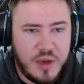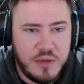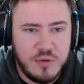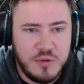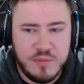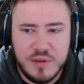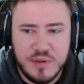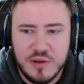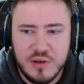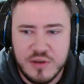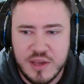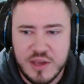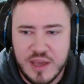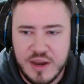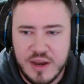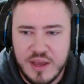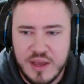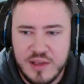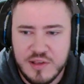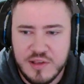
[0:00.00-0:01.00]
we'd be looking
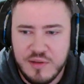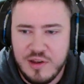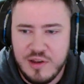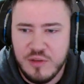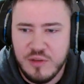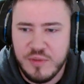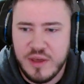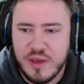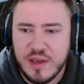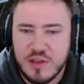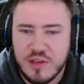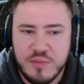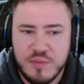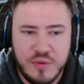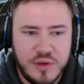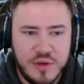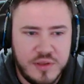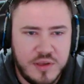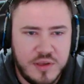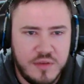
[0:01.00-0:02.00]
at it is a little bit
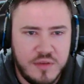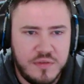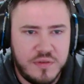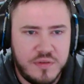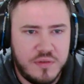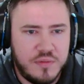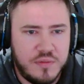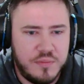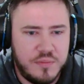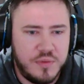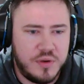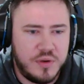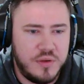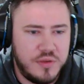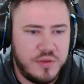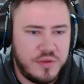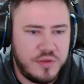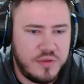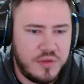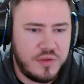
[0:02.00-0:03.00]
exploitative,
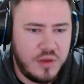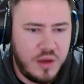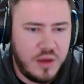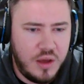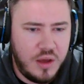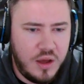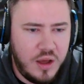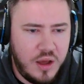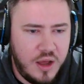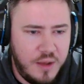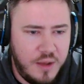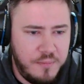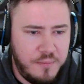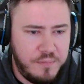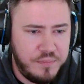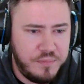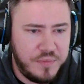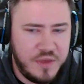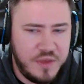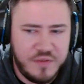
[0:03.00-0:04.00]
because
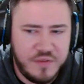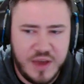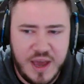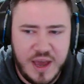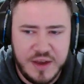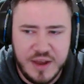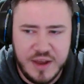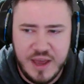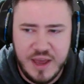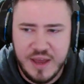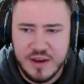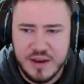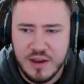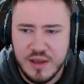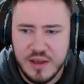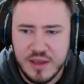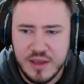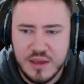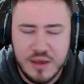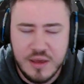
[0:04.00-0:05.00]
if I had a hand
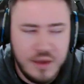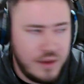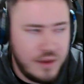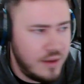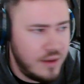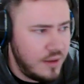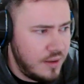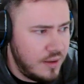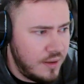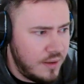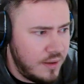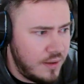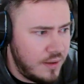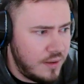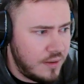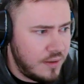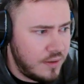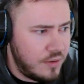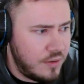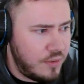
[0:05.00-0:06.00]
like
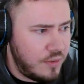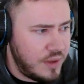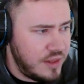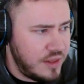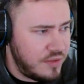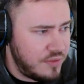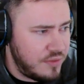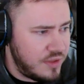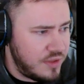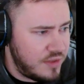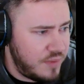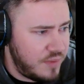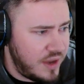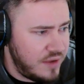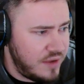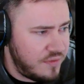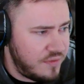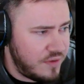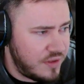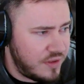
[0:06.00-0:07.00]
queens with a
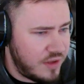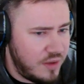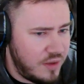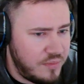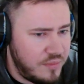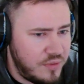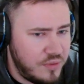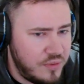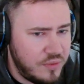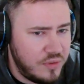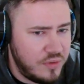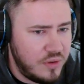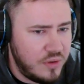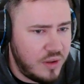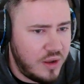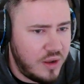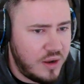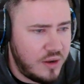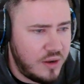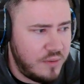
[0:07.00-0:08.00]
spade, for example,
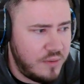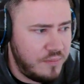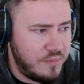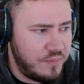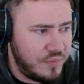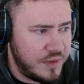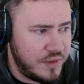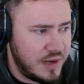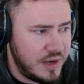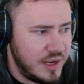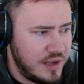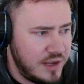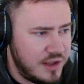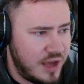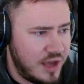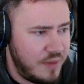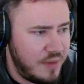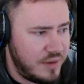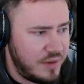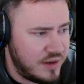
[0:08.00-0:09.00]
lead
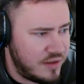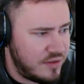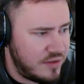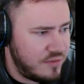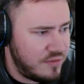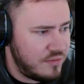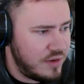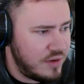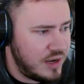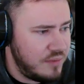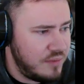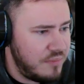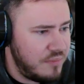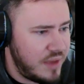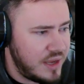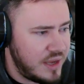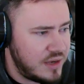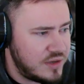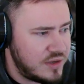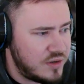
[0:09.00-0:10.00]
jamming doesn't really
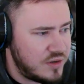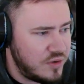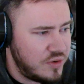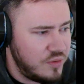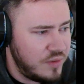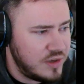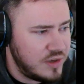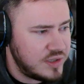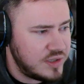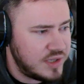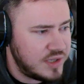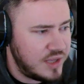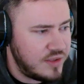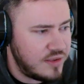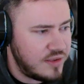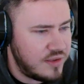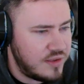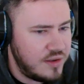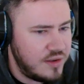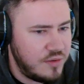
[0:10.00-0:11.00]
make too much
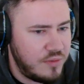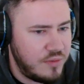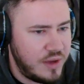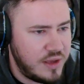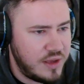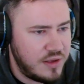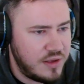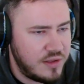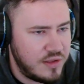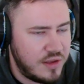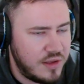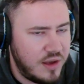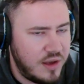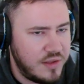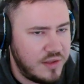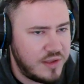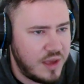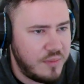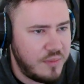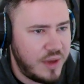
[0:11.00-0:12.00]
sense in a way, because it's hard
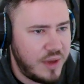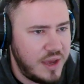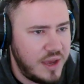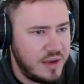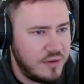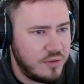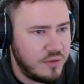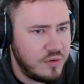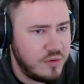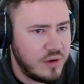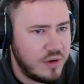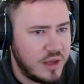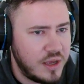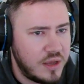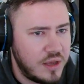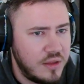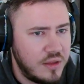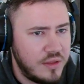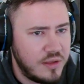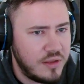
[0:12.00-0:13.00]
to get paid or like
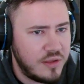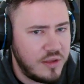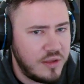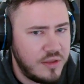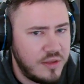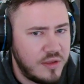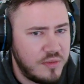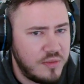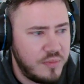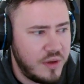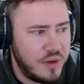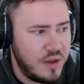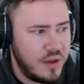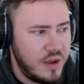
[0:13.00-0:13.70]
things like this. But